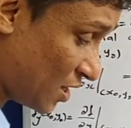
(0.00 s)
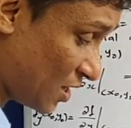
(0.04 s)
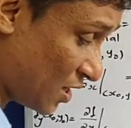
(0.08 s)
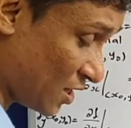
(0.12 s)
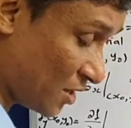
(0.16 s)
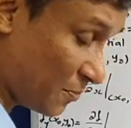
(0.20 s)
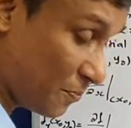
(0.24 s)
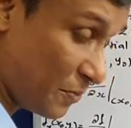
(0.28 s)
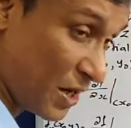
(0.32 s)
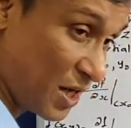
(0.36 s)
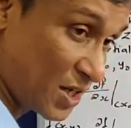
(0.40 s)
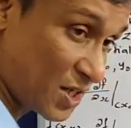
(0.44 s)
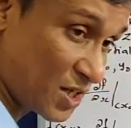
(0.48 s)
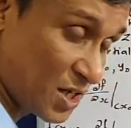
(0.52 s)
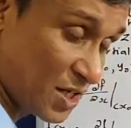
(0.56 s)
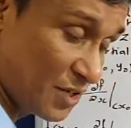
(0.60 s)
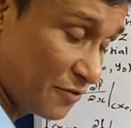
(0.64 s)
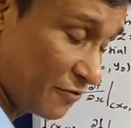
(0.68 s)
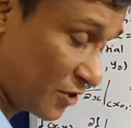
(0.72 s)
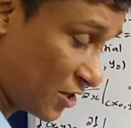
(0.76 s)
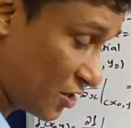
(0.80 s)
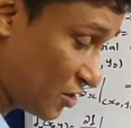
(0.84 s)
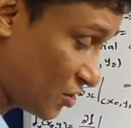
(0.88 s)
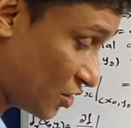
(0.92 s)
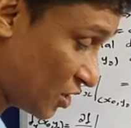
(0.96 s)
partial
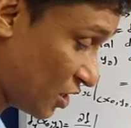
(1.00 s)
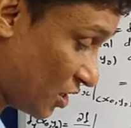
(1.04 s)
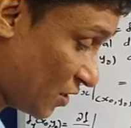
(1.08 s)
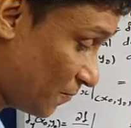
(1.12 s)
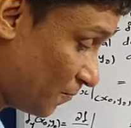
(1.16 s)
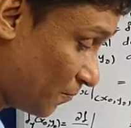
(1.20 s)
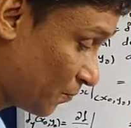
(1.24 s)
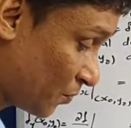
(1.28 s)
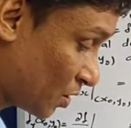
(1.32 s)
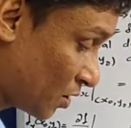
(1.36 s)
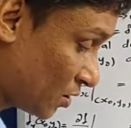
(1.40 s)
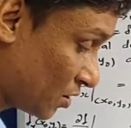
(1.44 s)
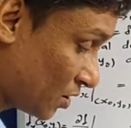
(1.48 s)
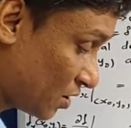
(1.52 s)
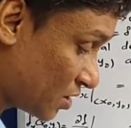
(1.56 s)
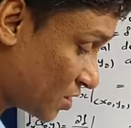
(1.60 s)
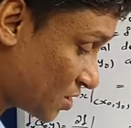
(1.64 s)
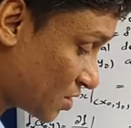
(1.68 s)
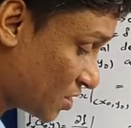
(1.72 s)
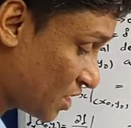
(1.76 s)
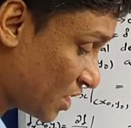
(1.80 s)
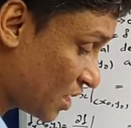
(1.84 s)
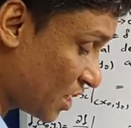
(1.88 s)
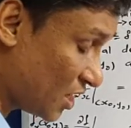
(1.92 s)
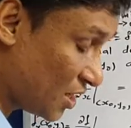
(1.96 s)
differential, this
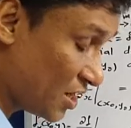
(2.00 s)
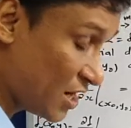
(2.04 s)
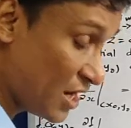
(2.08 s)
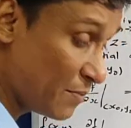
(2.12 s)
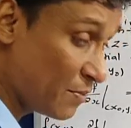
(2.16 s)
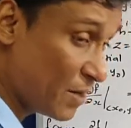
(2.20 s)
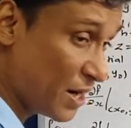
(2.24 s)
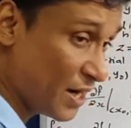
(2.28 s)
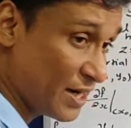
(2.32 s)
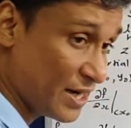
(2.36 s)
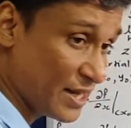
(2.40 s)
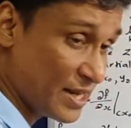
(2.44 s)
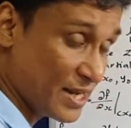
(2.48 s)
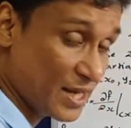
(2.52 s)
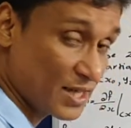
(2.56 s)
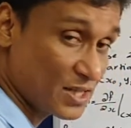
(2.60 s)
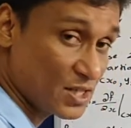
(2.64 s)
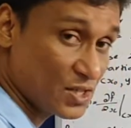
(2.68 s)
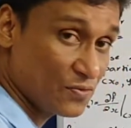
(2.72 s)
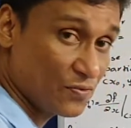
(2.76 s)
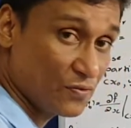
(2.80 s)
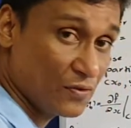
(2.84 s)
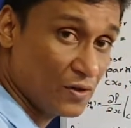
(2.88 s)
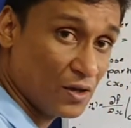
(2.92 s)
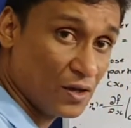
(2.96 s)
d by
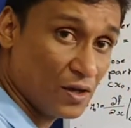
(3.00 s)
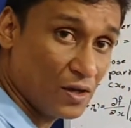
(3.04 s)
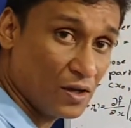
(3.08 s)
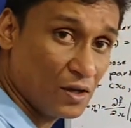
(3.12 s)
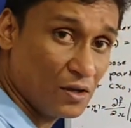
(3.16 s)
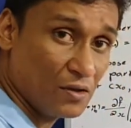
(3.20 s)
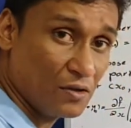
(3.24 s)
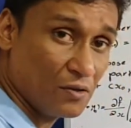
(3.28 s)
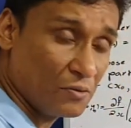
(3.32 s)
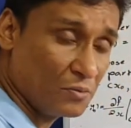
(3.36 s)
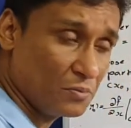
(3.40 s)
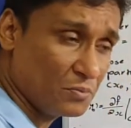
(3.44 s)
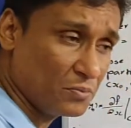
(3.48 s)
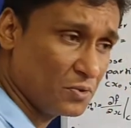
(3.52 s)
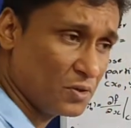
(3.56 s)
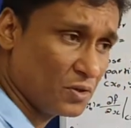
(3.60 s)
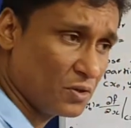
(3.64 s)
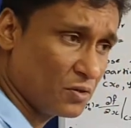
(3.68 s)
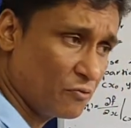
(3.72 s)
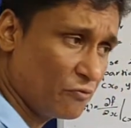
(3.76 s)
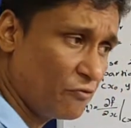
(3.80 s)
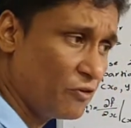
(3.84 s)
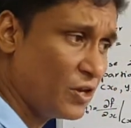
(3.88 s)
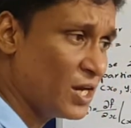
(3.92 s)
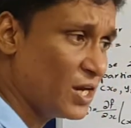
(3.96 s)
dx
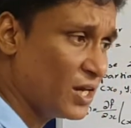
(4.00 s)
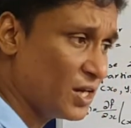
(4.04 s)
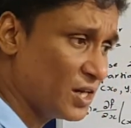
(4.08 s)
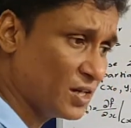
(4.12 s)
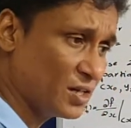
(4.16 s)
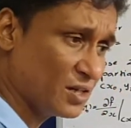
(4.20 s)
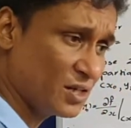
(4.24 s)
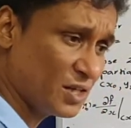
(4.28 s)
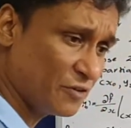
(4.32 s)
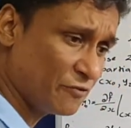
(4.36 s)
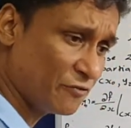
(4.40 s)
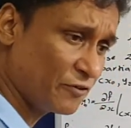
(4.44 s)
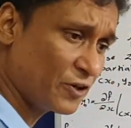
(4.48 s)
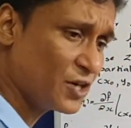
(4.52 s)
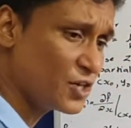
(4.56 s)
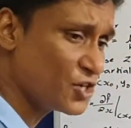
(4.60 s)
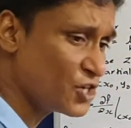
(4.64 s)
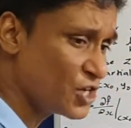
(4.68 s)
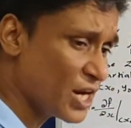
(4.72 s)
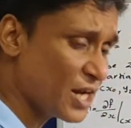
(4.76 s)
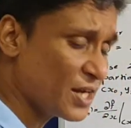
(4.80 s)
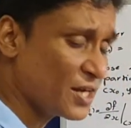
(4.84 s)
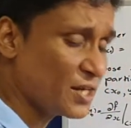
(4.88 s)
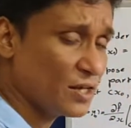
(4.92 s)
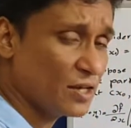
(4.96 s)
we
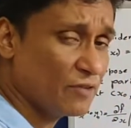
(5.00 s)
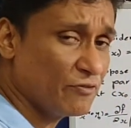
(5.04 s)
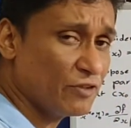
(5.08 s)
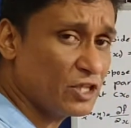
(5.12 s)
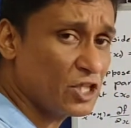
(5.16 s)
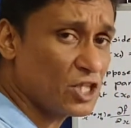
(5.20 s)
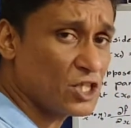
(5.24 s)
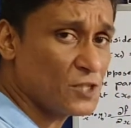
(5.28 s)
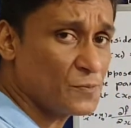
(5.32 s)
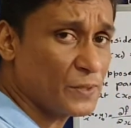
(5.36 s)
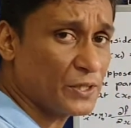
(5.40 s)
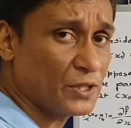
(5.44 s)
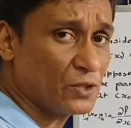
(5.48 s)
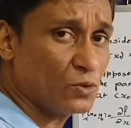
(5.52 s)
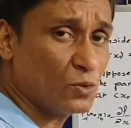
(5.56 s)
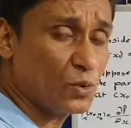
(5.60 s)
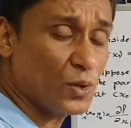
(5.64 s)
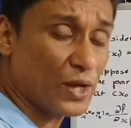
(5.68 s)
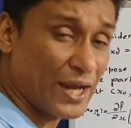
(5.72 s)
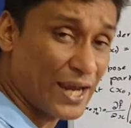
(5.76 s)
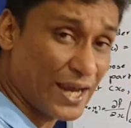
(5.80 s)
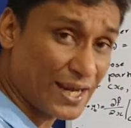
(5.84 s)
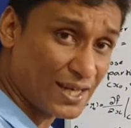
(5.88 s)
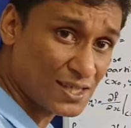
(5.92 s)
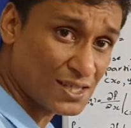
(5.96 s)
differentiate with respect to
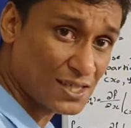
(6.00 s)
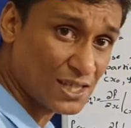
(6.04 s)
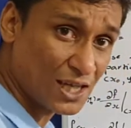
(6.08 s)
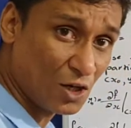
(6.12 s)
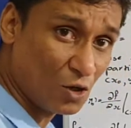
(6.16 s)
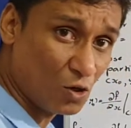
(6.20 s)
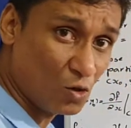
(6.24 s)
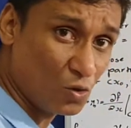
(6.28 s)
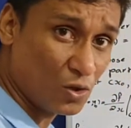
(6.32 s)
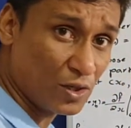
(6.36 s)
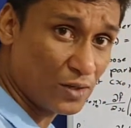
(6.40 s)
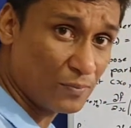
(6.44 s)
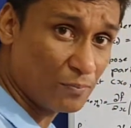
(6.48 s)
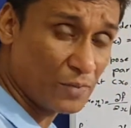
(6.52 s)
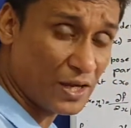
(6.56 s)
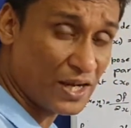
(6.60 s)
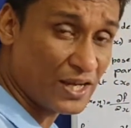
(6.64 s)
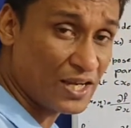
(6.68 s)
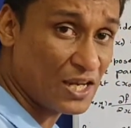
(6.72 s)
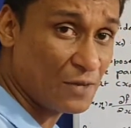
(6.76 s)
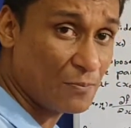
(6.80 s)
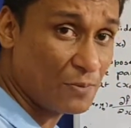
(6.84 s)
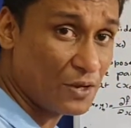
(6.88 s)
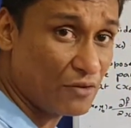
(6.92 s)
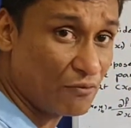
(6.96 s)
x alone by
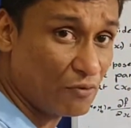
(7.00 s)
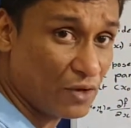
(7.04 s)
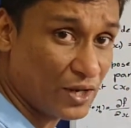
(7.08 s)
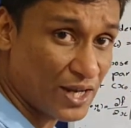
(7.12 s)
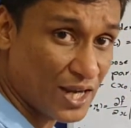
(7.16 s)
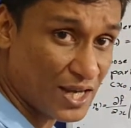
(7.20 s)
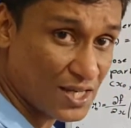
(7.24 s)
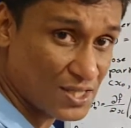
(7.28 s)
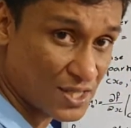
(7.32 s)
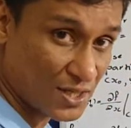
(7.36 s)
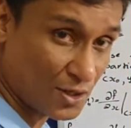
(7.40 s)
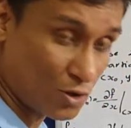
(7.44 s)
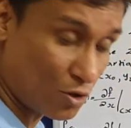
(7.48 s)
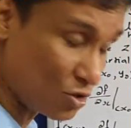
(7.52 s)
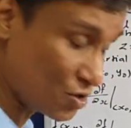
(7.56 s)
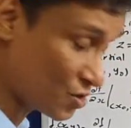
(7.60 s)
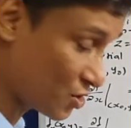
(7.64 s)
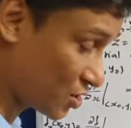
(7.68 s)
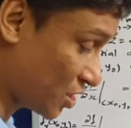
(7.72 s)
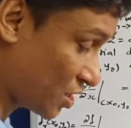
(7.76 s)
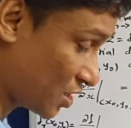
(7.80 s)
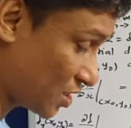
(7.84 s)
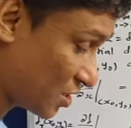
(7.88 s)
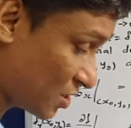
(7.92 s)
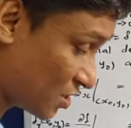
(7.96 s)
keeping y as a
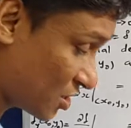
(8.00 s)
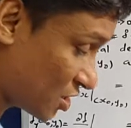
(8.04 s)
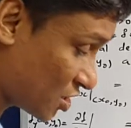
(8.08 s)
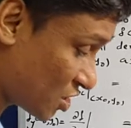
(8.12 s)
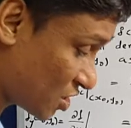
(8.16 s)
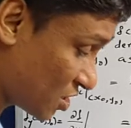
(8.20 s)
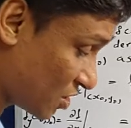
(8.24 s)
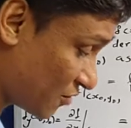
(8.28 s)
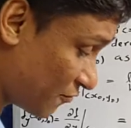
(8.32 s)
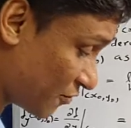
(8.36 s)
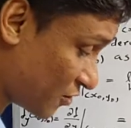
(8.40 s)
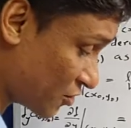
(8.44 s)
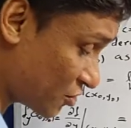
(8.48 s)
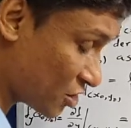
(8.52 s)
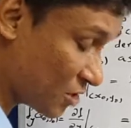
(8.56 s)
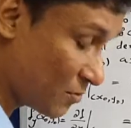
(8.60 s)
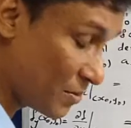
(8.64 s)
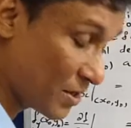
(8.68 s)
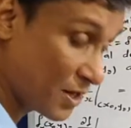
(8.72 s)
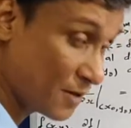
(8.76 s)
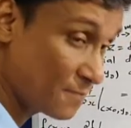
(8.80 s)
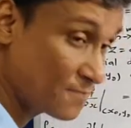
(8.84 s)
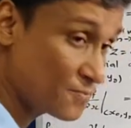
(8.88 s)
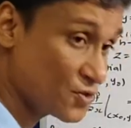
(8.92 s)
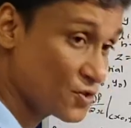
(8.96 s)
constant. This differential
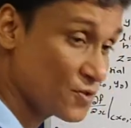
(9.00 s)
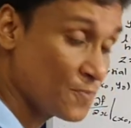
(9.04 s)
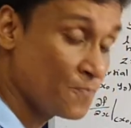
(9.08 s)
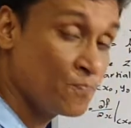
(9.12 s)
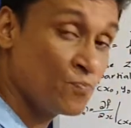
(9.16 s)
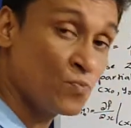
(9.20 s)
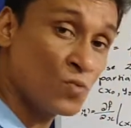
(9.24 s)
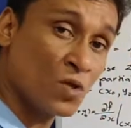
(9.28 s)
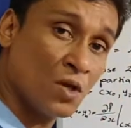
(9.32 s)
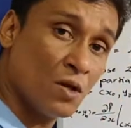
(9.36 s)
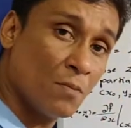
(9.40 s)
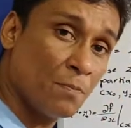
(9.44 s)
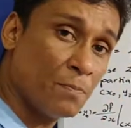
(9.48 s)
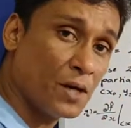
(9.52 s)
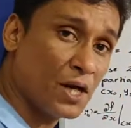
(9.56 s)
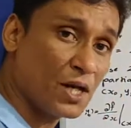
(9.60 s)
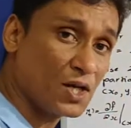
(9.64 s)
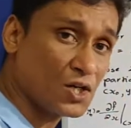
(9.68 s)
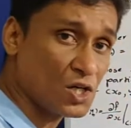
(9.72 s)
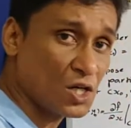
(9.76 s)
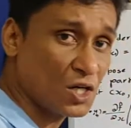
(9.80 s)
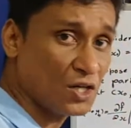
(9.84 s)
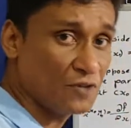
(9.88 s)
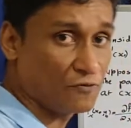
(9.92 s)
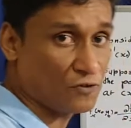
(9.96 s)
becomes
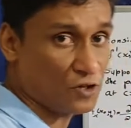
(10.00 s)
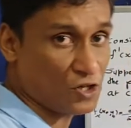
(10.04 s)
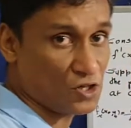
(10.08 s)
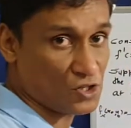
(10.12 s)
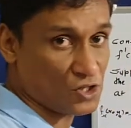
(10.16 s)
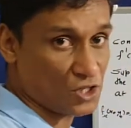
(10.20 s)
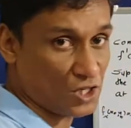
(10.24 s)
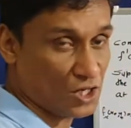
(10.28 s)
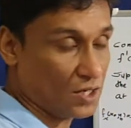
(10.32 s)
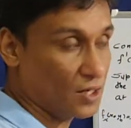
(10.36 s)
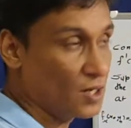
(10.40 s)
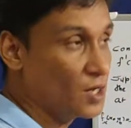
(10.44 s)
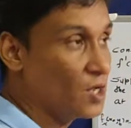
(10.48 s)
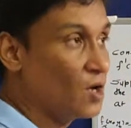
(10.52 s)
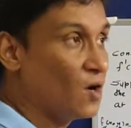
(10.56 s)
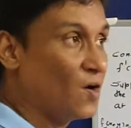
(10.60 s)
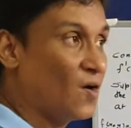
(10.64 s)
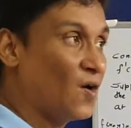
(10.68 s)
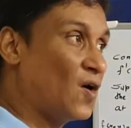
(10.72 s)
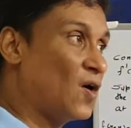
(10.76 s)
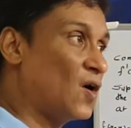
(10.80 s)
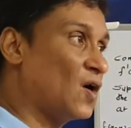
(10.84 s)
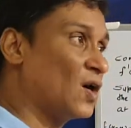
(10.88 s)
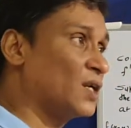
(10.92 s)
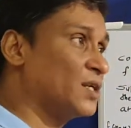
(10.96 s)
partial differential.
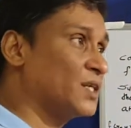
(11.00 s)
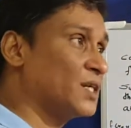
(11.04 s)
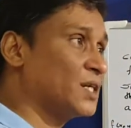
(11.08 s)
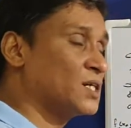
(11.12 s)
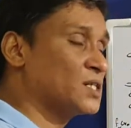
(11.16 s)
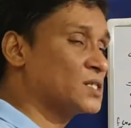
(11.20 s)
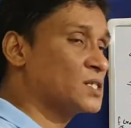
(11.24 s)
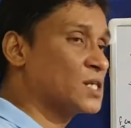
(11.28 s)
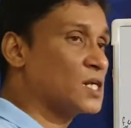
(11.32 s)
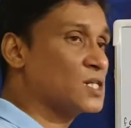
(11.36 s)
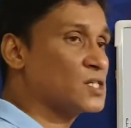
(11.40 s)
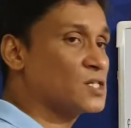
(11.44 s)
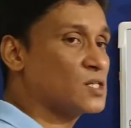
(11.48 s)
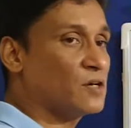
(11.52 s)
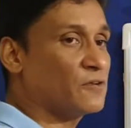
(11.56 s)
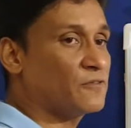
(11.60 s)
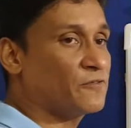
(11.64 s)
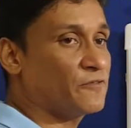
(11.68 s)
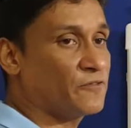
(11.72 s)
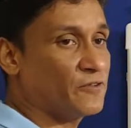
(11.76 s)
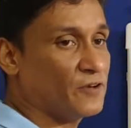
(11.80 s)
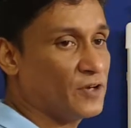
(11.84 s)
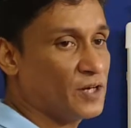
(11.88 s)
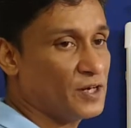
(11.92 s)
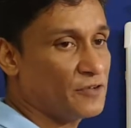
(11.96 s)
All the results
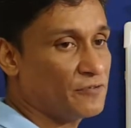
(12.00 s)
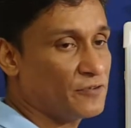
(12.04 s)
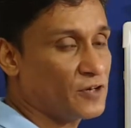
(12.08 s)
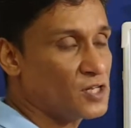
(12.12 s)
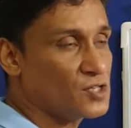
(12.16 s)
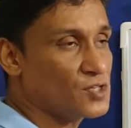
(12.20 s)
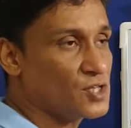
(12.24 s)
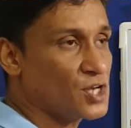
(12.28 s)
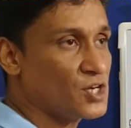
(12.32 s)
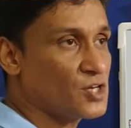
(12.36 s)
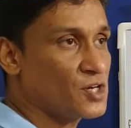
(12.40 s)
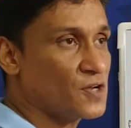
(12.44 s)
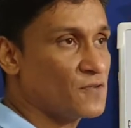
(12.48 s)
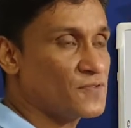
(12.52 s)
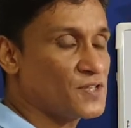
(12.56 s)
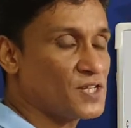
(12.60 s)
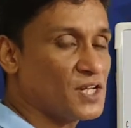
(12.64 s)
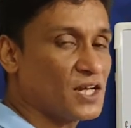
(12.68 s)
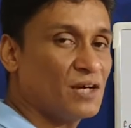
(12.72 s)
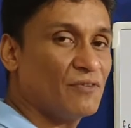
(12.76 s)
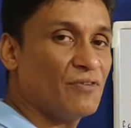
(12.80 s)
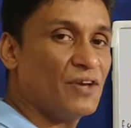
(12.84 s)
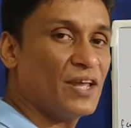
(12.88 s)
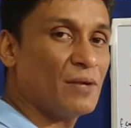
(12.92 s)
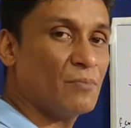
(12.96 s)
of differentiation of
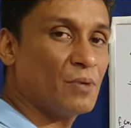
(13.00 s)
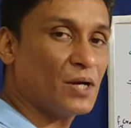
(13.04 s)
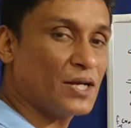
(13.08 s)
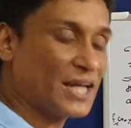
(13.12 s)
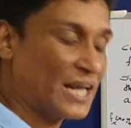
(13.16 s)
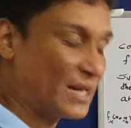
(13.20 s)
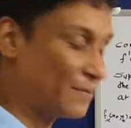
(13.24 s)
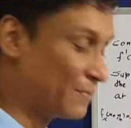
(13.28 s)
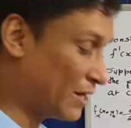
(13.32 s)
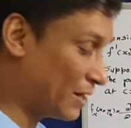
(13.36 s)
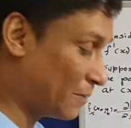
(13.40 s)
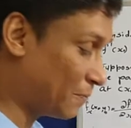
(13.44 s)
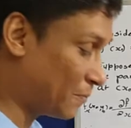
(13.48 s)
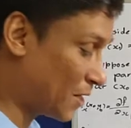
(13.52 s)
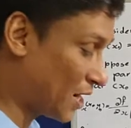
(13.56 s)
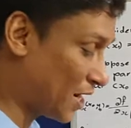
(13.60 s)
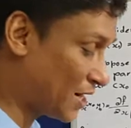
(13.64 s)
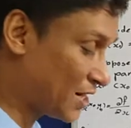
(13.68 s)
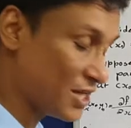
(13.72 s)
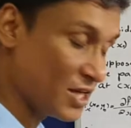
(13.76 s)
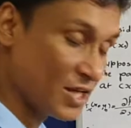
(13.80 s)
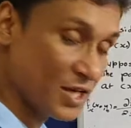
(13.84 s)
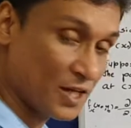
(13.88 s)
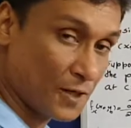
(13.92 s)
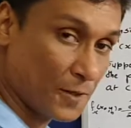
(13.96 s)
single variable can be
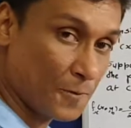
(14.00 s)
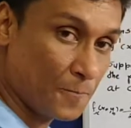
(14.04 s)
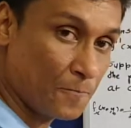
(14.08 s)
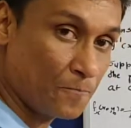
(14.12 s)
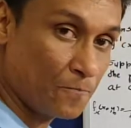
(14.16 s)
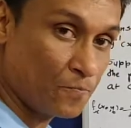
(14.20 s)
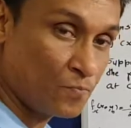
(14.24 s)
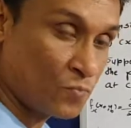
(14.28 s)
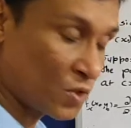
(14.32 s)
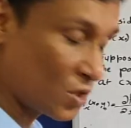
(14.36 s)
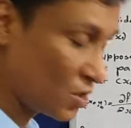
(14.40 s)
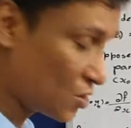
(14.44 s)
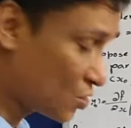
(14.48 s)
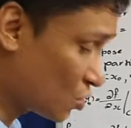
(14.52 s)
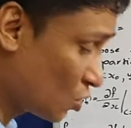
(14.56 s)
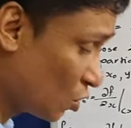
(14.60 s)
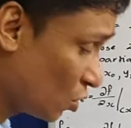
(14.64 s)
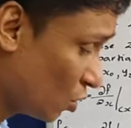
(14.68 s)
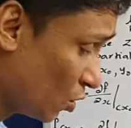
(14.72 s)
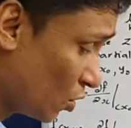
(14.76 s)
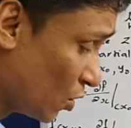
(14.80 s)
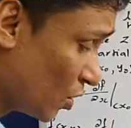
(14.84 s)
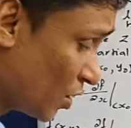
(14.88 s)
applied here. So